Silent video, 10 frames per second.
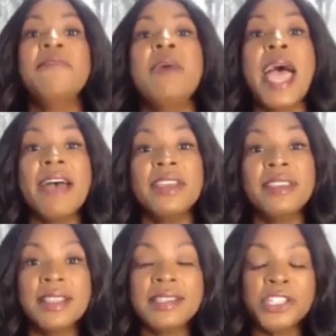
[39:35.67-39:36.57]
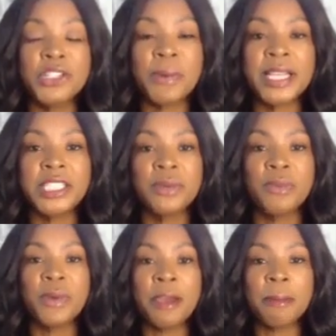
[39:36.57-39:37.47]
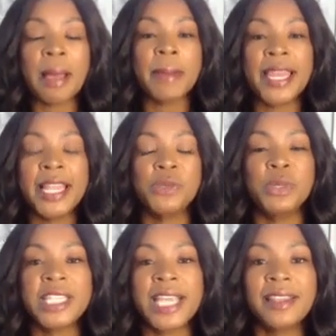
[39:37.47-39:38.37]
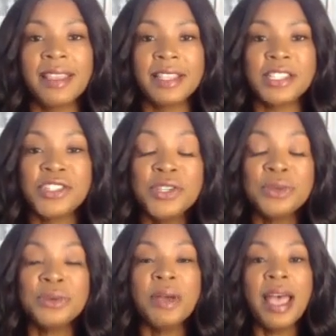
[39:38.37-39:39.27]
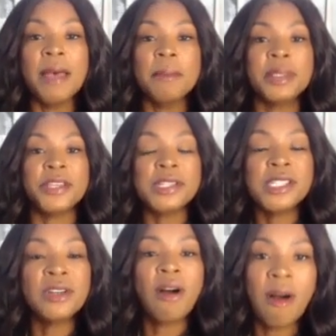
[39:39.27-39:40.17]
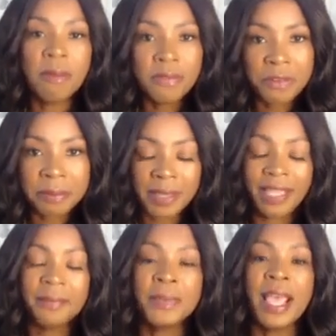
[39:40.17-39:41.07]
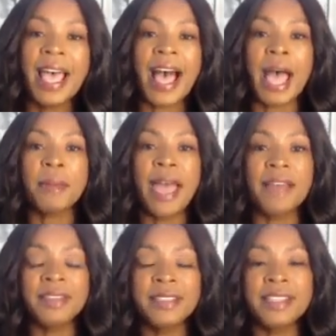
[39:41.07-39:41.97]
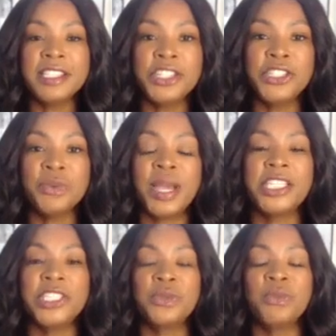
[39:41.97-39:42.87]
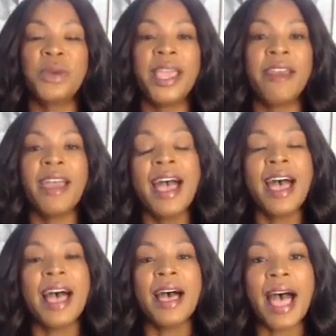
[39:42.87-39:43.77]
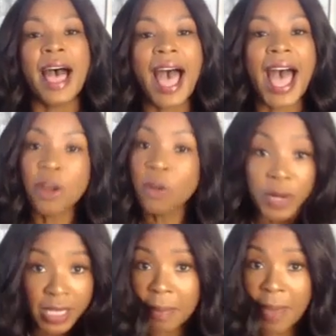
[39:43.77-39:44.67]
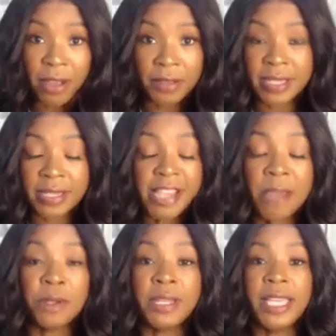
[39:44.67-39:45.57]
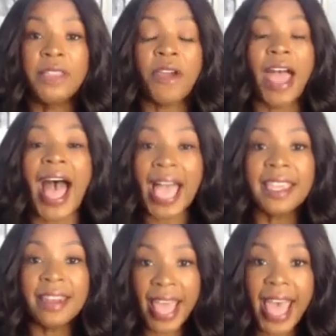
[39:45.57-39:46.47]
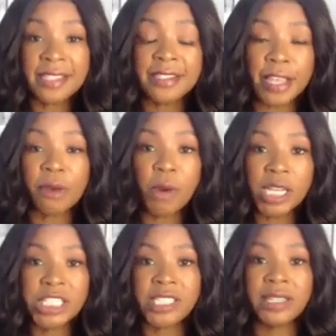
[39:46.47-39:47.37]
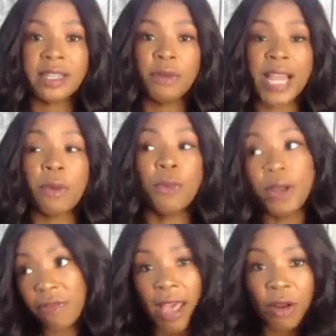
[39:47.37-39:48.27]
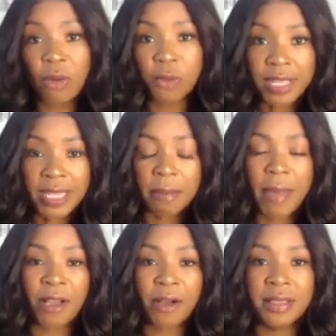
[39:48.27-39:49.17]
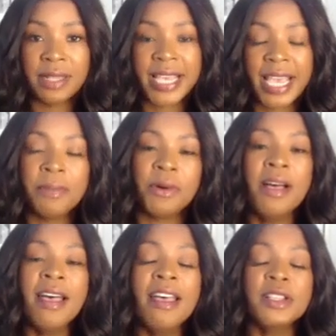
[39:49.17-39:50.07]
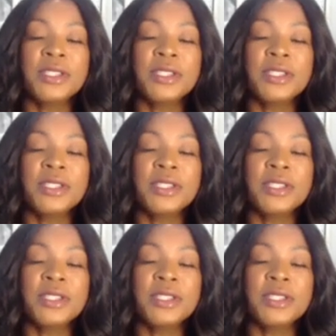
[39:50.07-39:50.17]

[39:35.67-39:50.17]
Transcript: I'm having this situation where my body is rejecting this too, but there's still hope for me. I'm having this situation where I don't want to get back on this table either. I can ask that question. Like, what if I don't want to get back on the table?